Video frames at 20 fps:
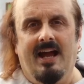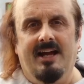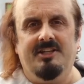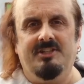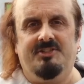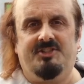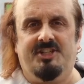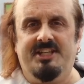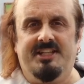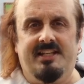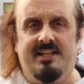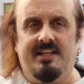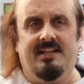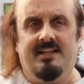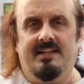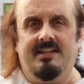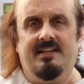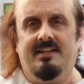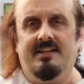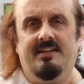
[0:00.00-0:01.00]
she
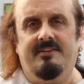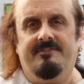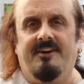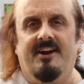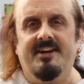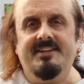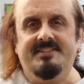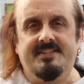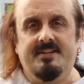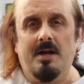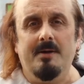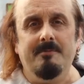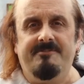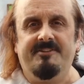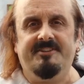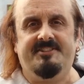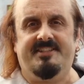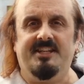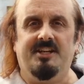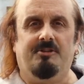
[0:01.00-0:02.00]
finds
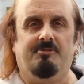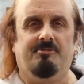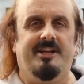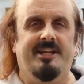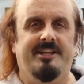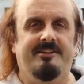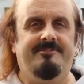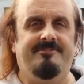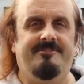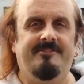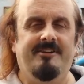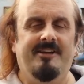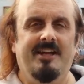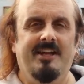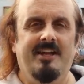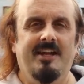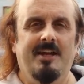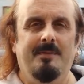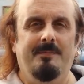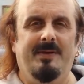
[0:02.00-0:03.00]
comfort in grief
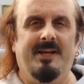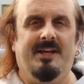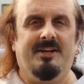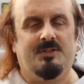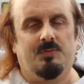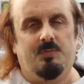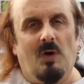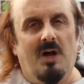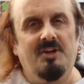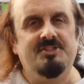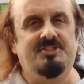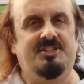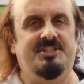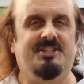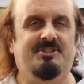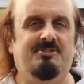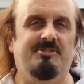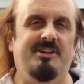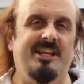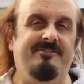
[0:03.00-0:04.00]
because while
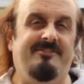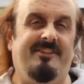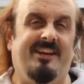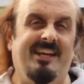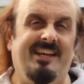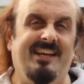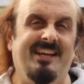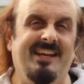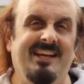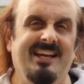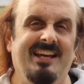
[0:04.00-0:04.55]
she's grieving,